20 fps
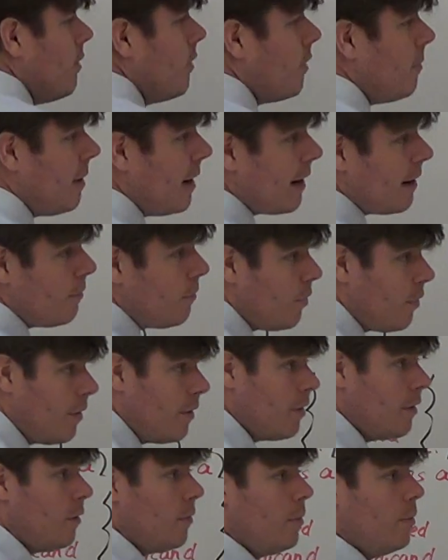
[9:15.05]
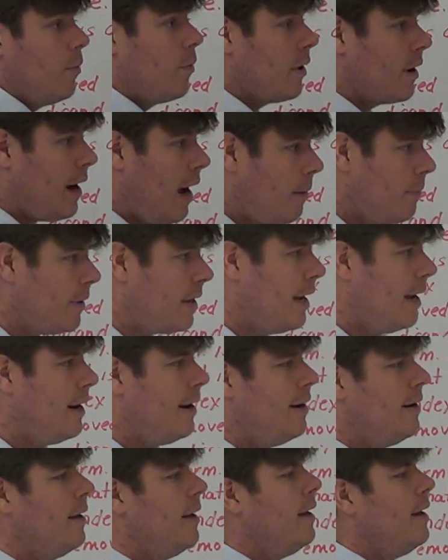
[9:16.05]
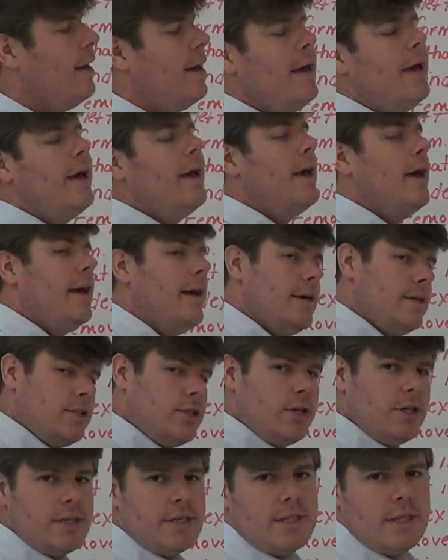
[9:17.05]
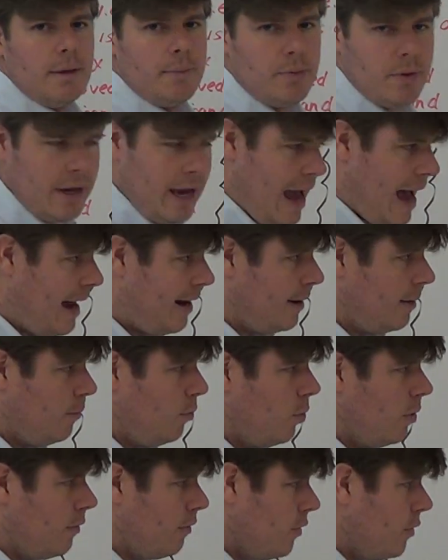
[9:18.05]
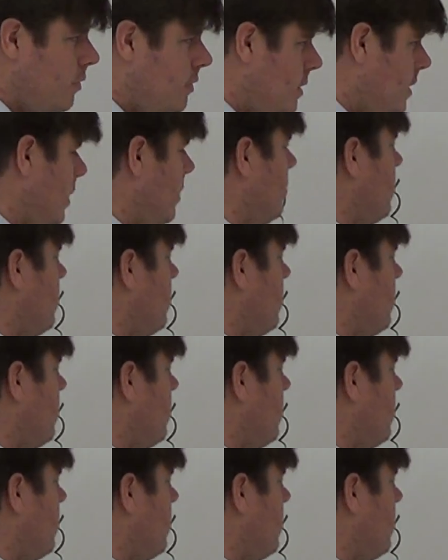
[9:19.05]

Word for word: really make it more a little bit more complicated is just simply adding more roots in.